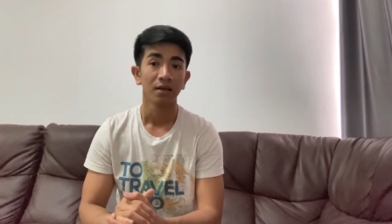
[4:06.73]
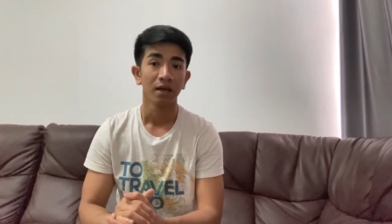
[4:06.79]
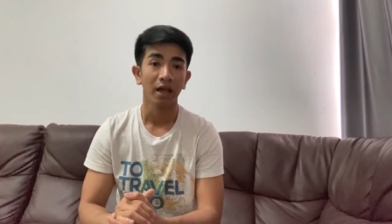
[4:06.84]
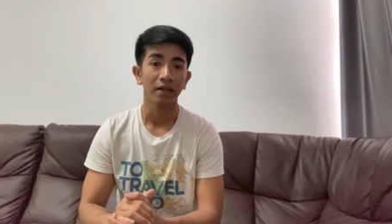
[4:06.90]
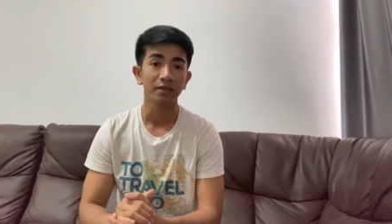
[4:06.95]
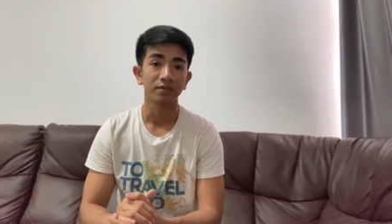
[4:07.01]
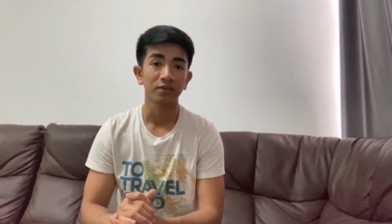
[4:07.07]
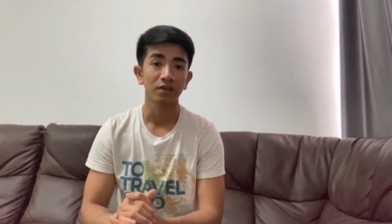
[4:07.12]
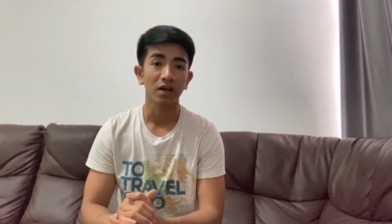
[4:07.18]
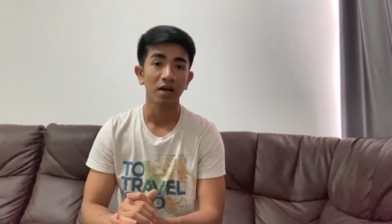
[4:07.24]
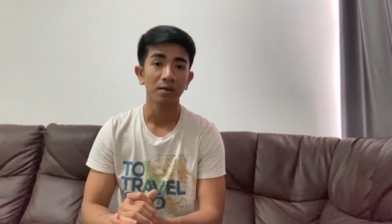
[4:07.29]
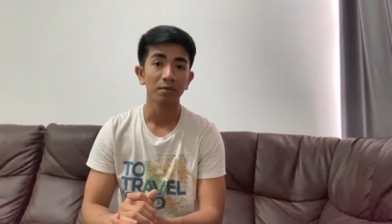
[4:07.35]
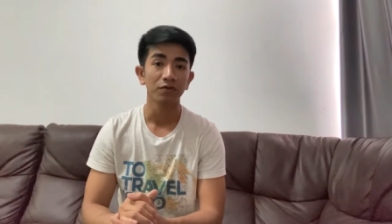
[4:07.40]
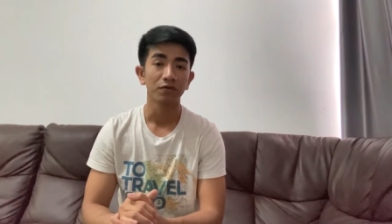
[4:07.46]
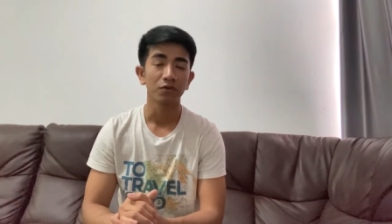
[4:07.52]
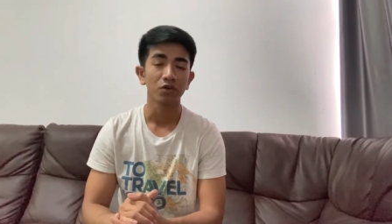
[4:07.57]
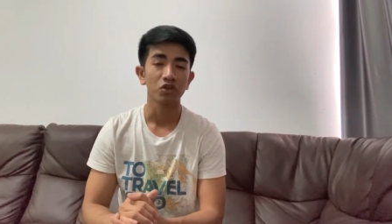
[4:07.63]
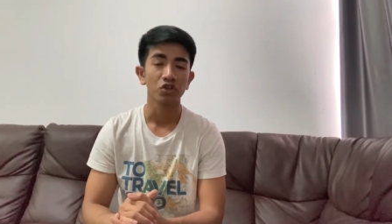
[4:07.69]
It's
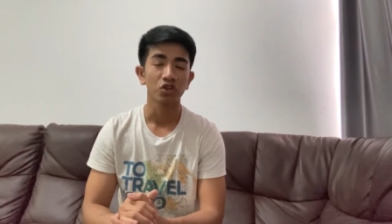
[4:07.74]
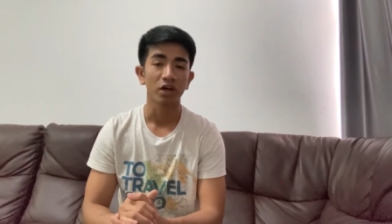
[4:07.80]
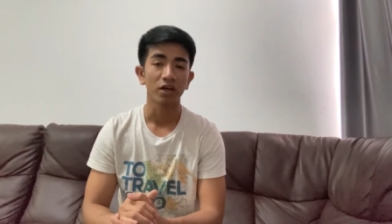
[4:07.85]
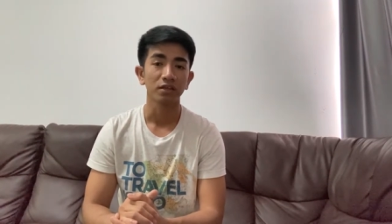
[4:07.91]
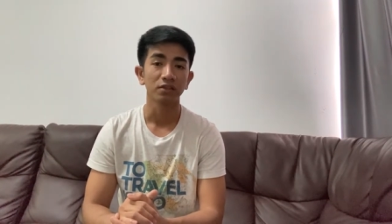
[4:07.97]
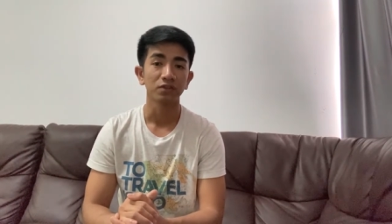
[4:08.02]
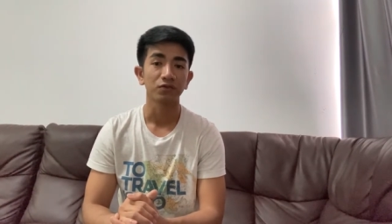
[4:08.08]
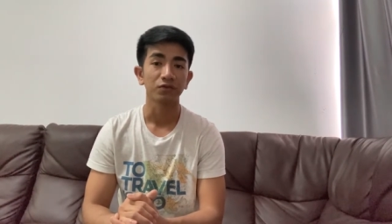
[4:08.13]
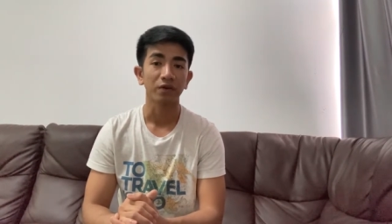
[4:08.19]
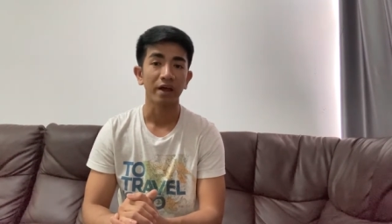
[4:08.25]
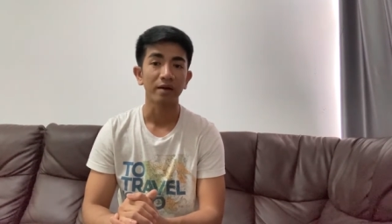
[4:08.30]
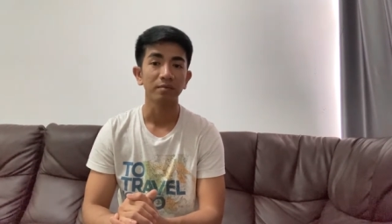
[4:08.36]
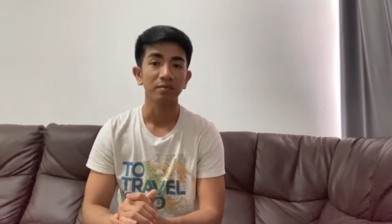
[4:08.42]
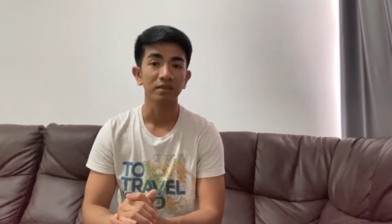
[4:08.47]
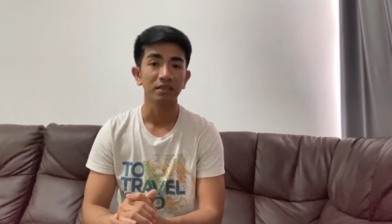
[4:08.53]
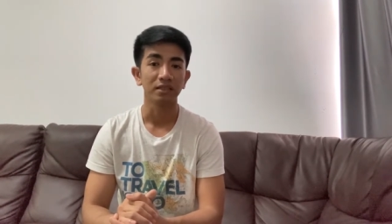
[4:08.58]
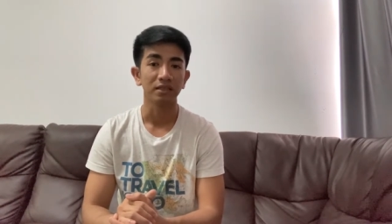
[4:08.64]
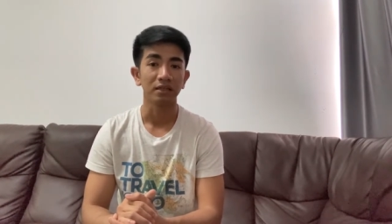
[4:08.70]
common for Chinese
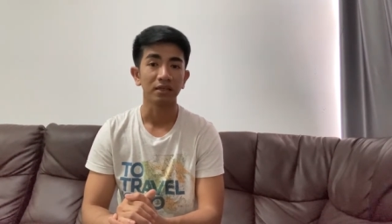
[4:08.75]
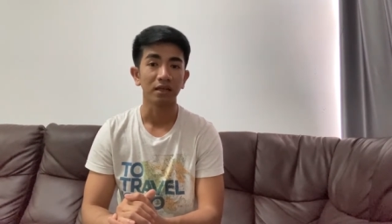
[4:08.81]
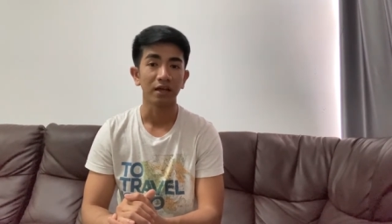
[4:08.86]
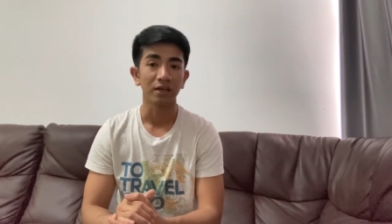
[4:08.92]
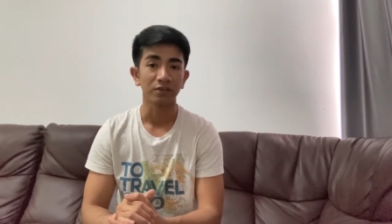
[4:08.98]
family